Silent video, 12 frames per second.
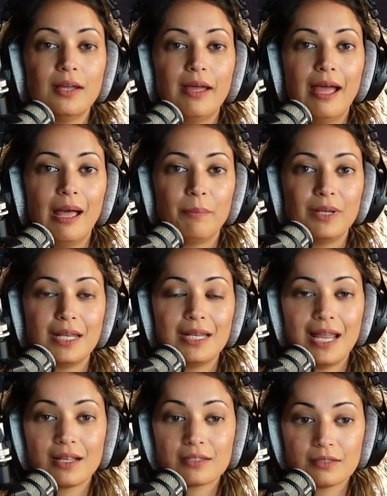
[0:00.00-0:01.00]
happening
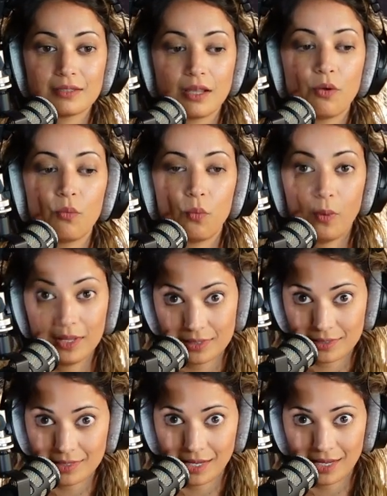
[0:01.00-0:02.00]
next
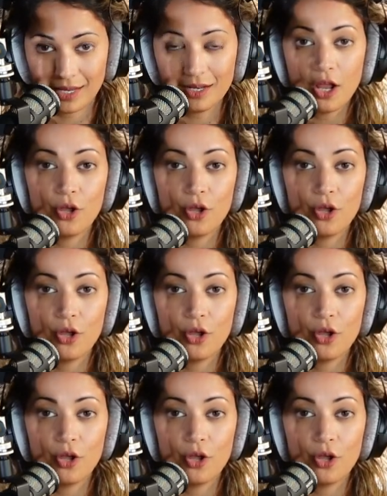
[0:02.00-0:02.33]
Wednesday,